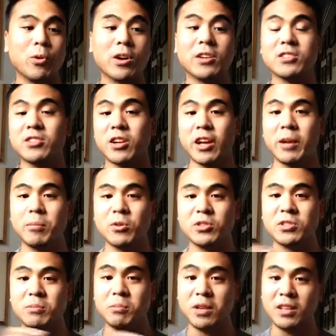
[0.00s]
workers are able
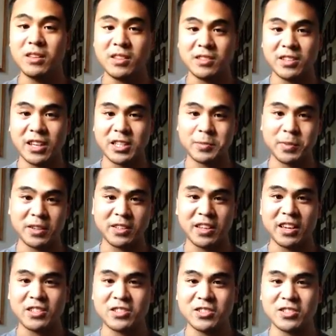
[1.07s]
to meet these
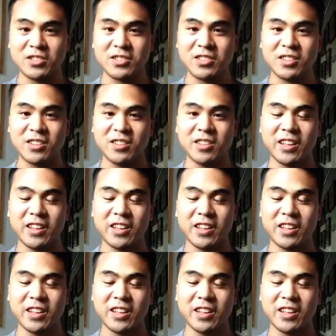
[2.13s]
expectations